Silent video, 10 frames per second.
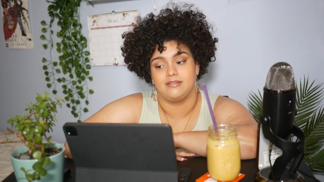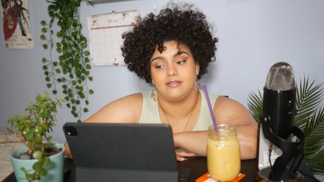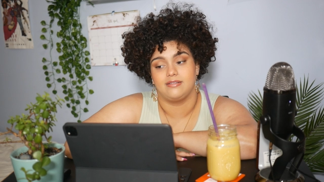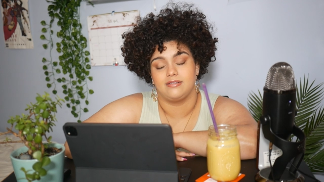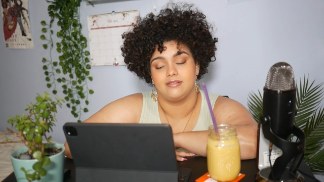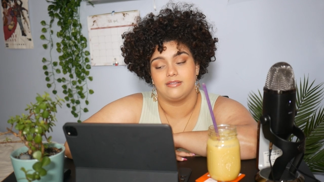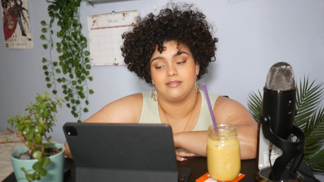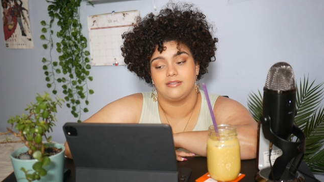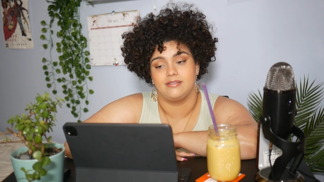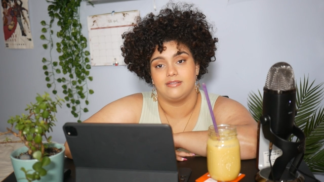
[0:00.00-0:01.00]

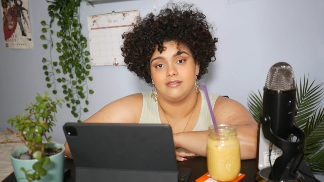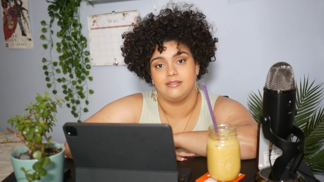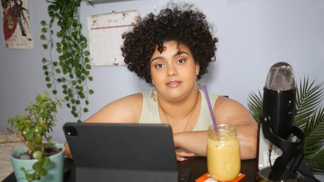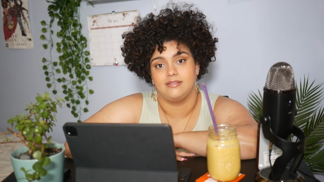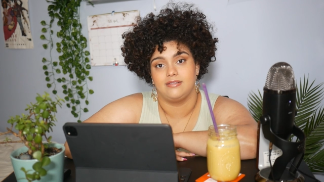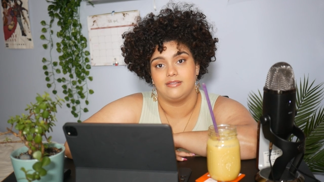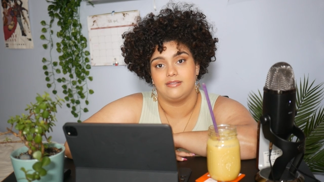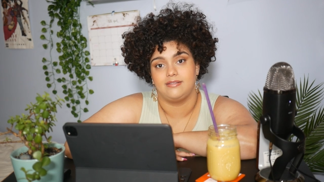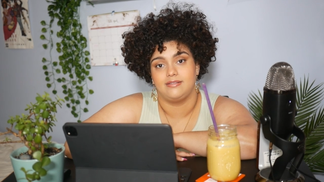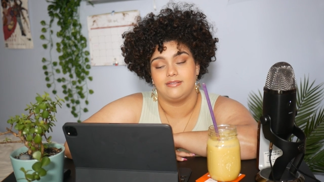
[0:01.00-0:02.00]

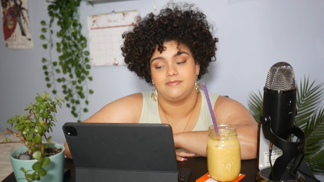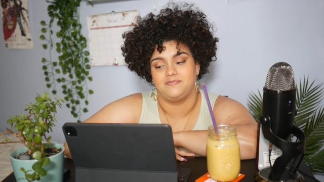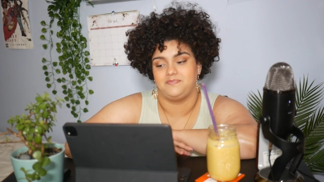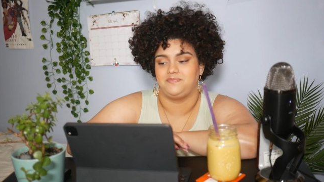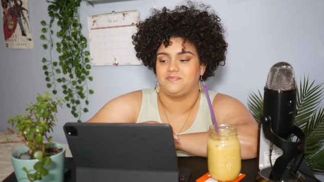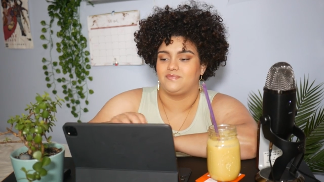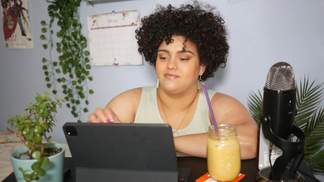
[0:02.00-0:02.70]
(no one is talking)